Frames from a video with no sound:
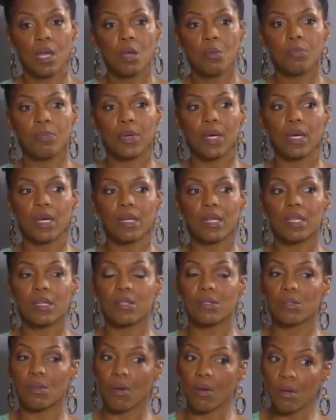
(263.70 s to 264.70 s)
But it
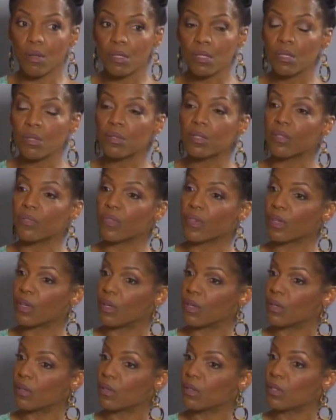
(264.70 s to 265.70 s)
is also
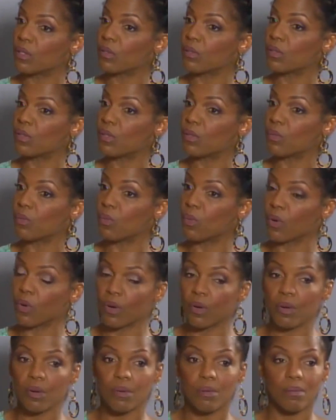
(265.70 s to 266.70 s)
difficult to
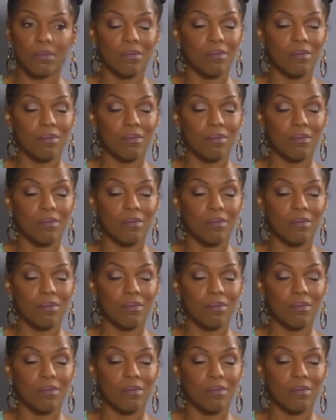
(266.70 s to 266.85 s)
work